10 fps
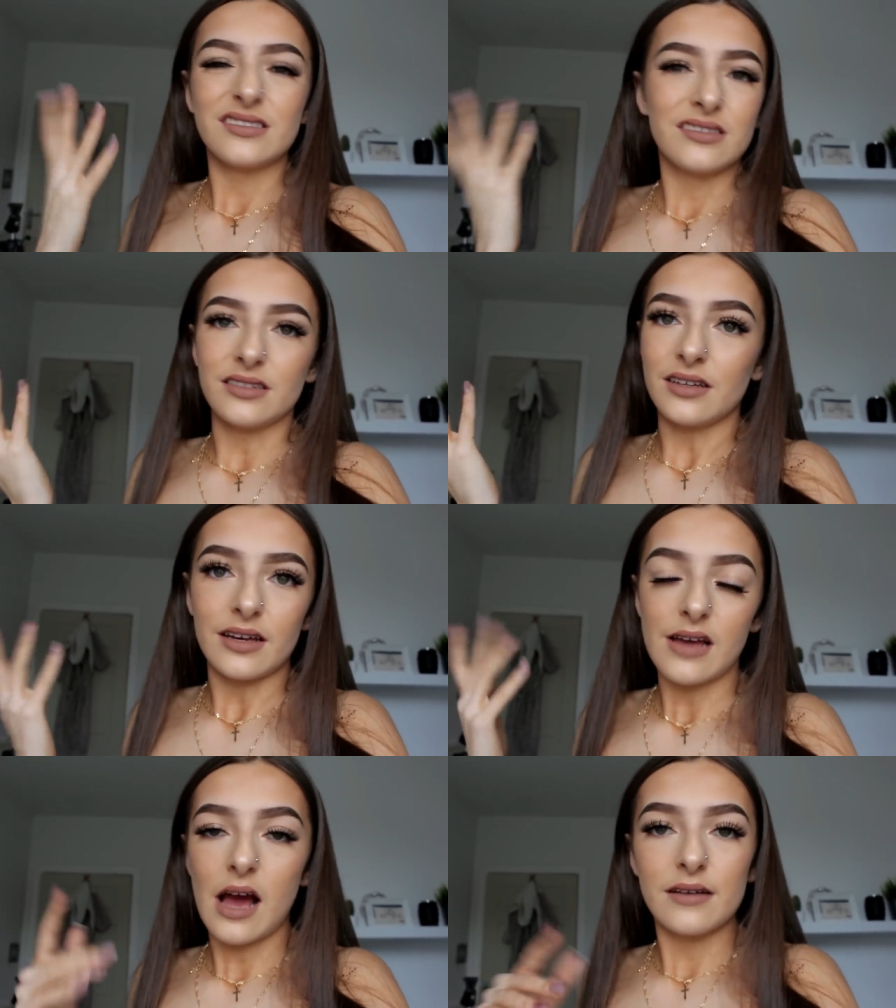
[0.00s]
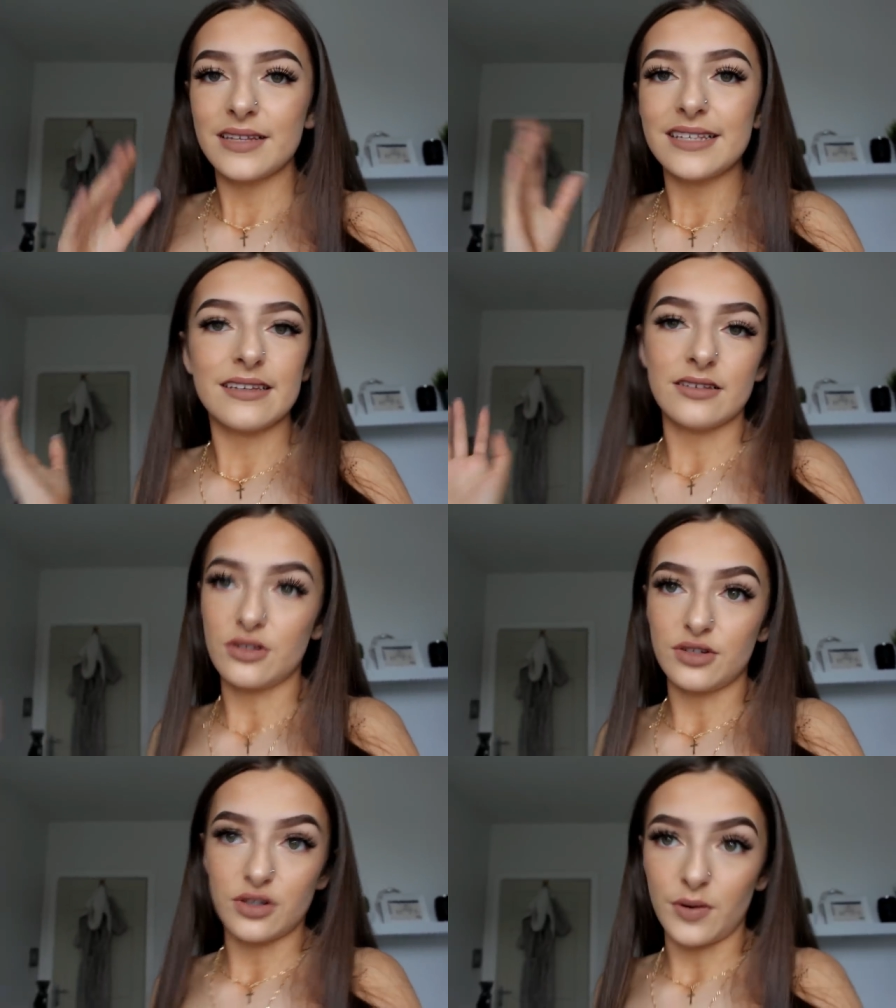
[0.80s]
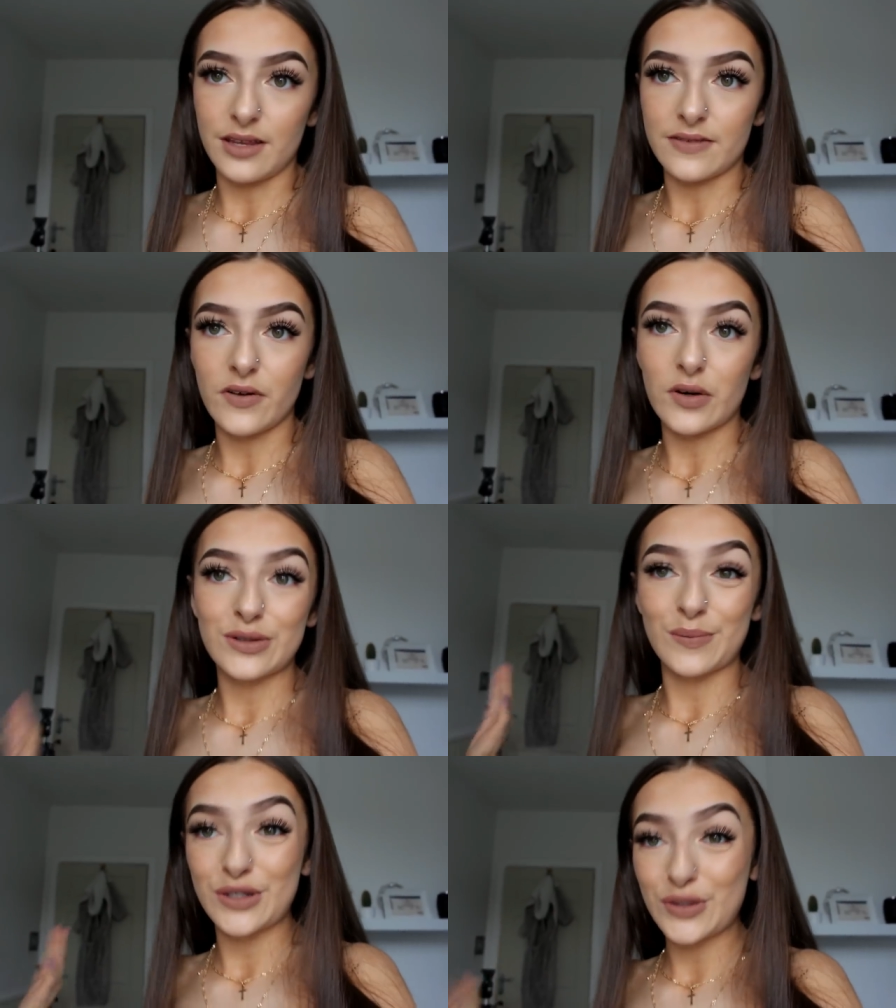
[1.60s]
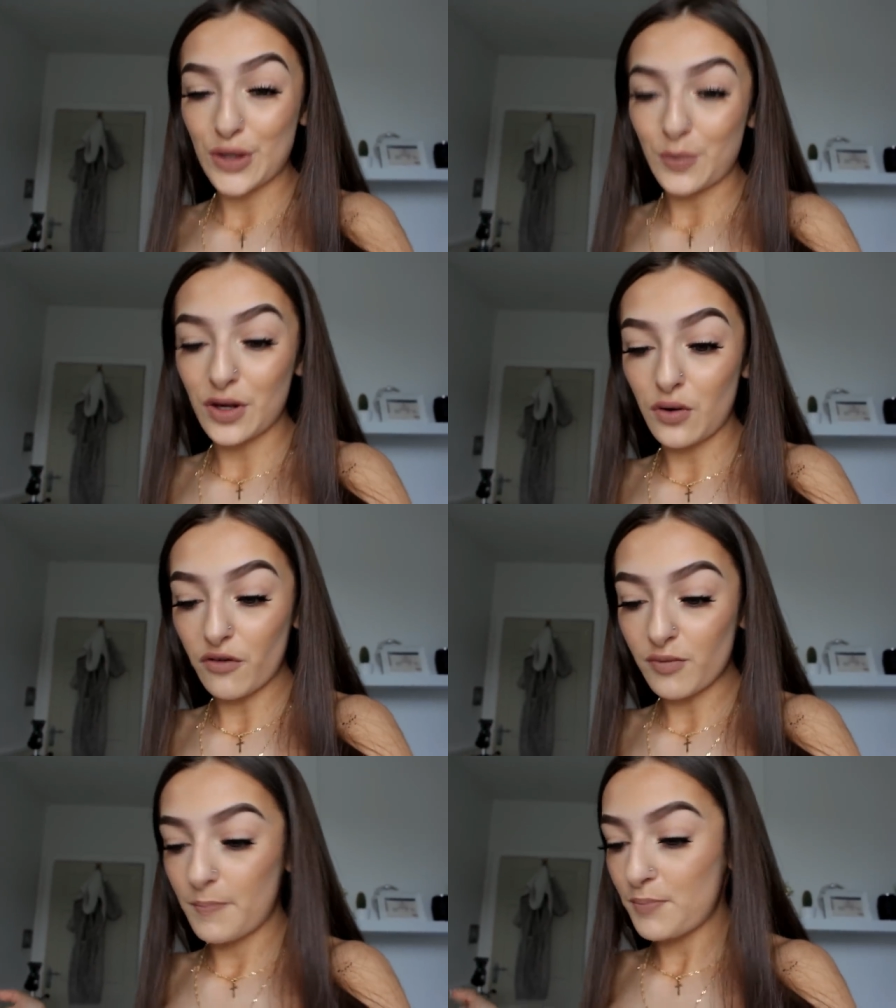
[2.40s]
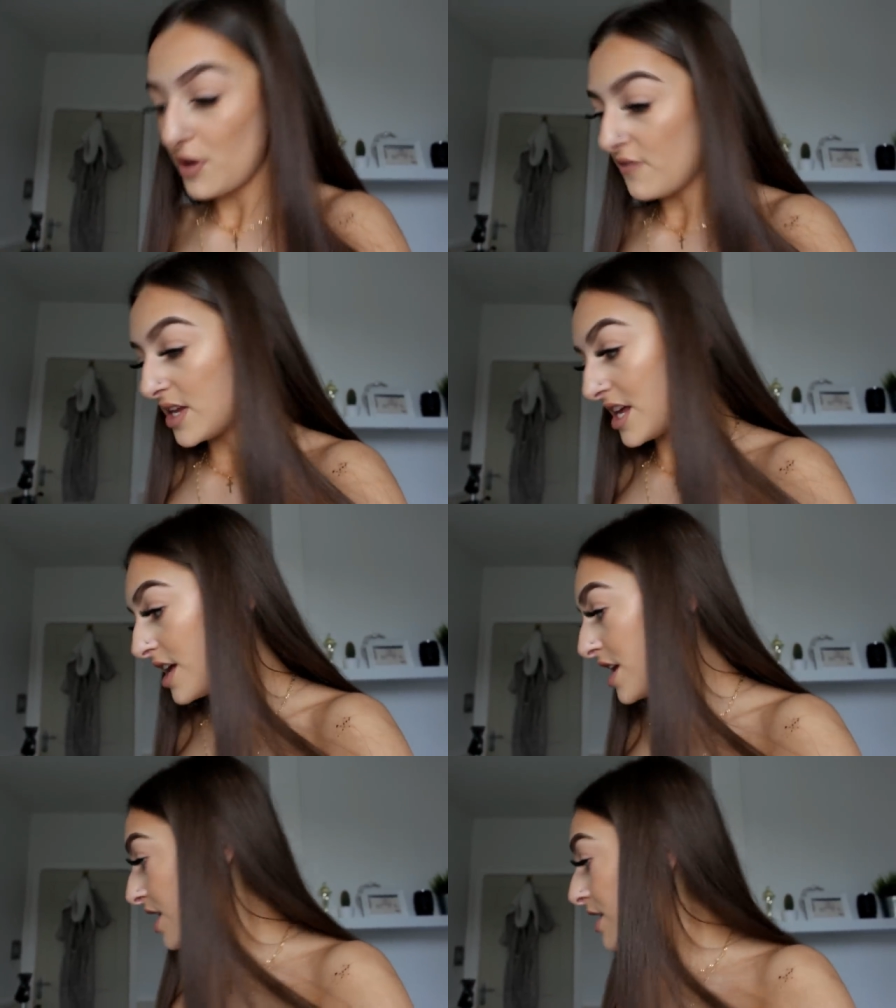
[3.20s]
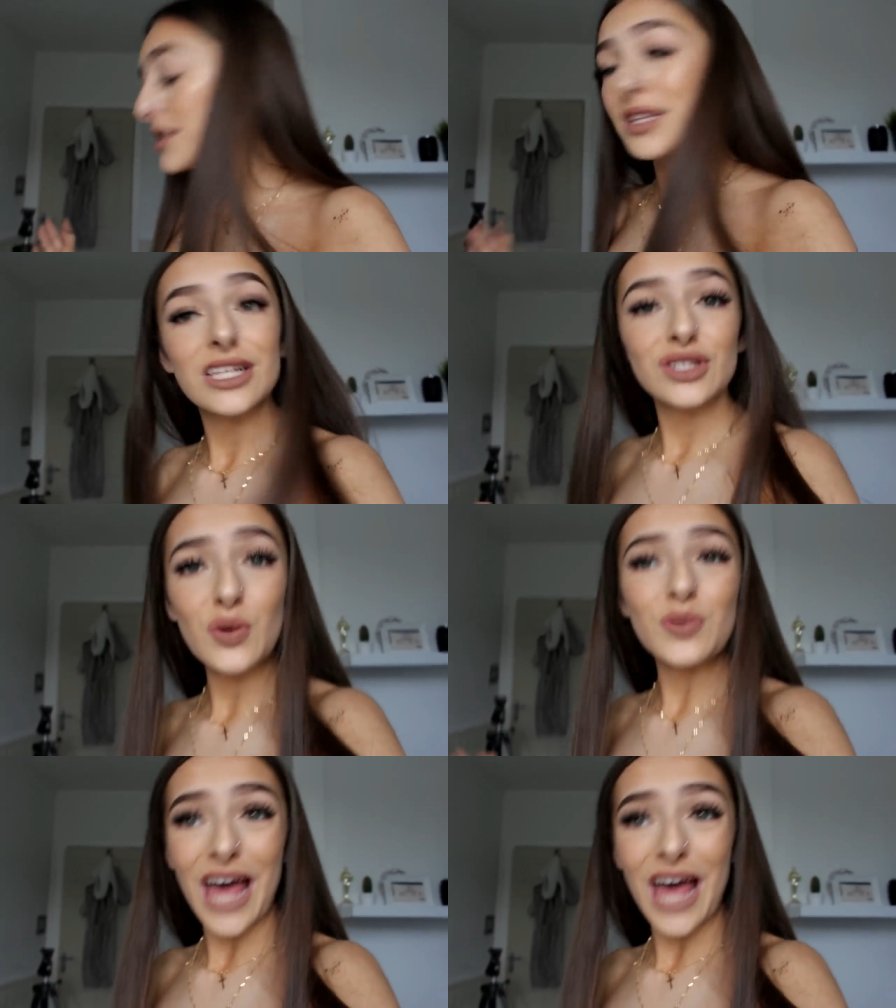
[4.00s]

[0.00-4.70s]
yeah I, it's easy to just show it in this vlog so I'm going to show you what I got for my birthday so let's do